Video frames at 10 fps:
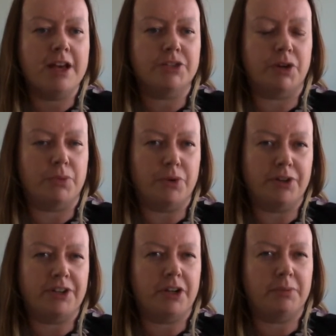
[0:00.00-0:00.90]
so I
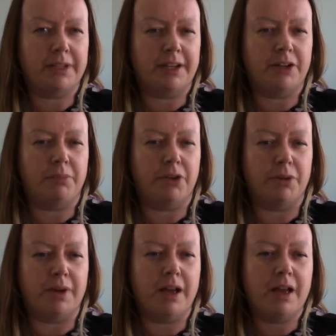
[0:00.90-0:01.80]
wanted to complete a
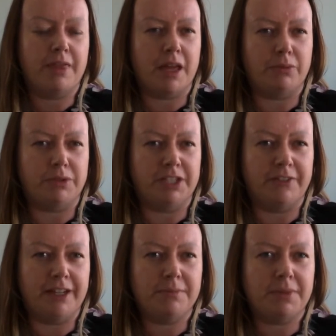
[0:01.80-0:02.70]
diploma that would
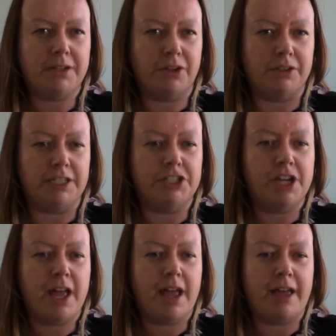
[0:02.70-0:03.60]
develop my knowledge
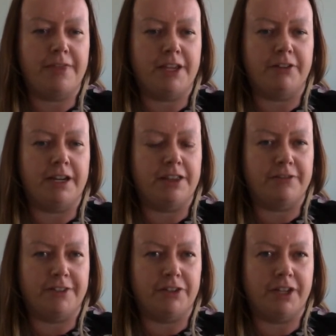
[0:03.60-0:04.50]
and theory in
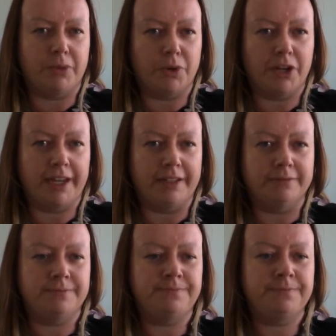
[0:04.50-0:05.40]
the field that I work in.
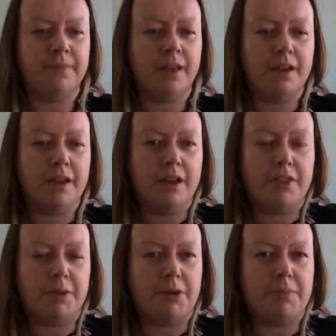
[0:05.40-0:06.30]

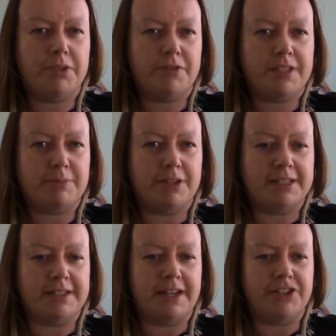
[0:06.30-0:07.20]
The purpose of this
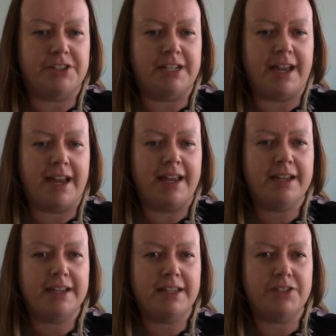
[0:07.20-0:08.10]
presentation today
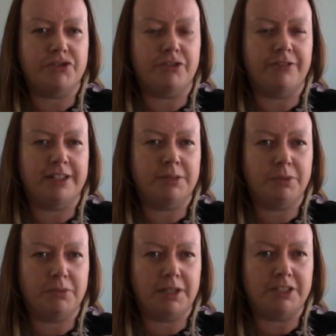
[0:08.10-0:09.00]
is to reflect
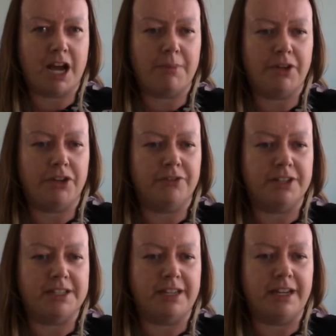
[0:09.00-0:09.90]
upon my time at
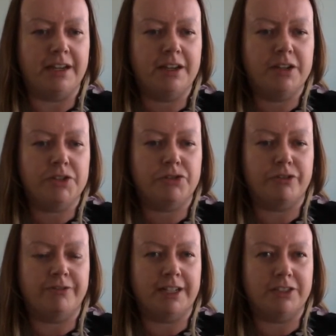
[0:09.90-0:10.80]
university, to
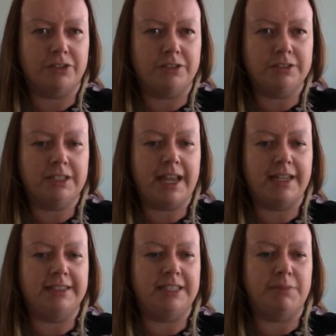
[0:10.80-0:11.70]
reflect on and
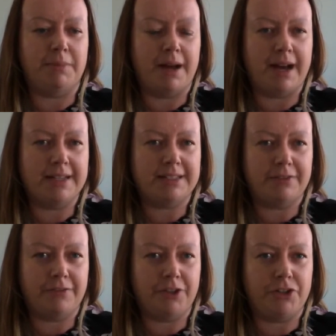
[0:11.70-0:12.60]
consider my past
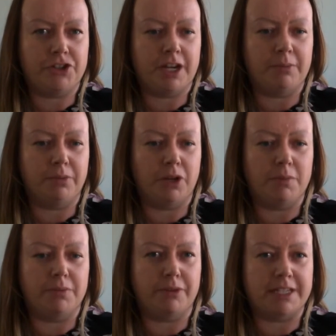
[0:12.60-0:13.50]
and future
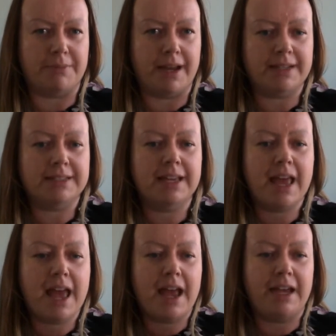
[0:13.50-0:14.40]
employment prospects,
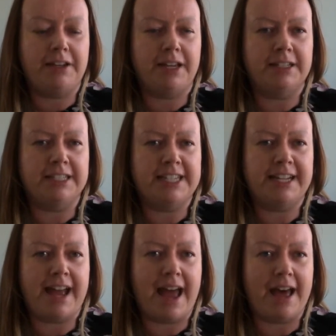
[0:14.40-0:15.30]
and to
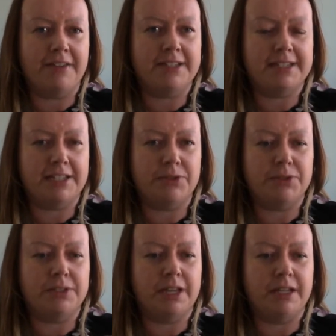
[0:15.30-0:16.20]
consider how the
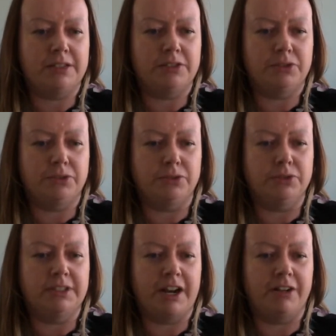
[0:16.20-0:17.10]
skills and
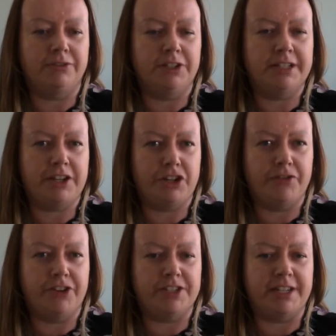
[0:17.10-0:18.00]
tools that I've learned at
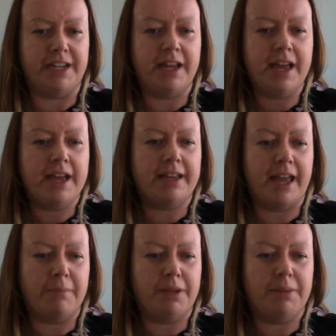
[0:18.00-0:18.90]
university
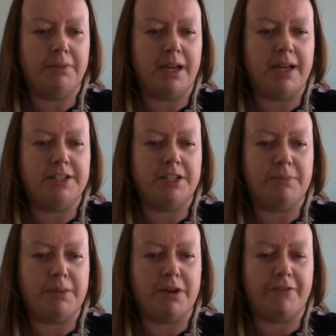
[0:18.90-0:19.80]
can be applied to
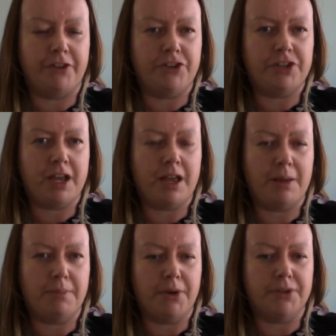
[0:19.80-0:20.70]
meet my future
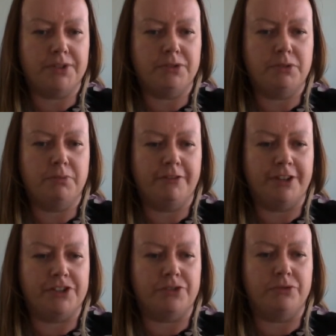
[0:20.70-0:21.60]
and personal
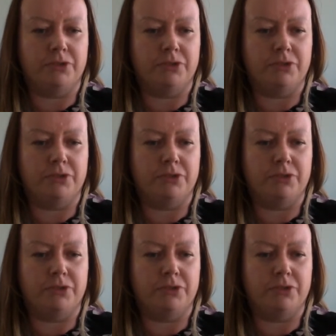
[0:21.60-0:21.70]
professional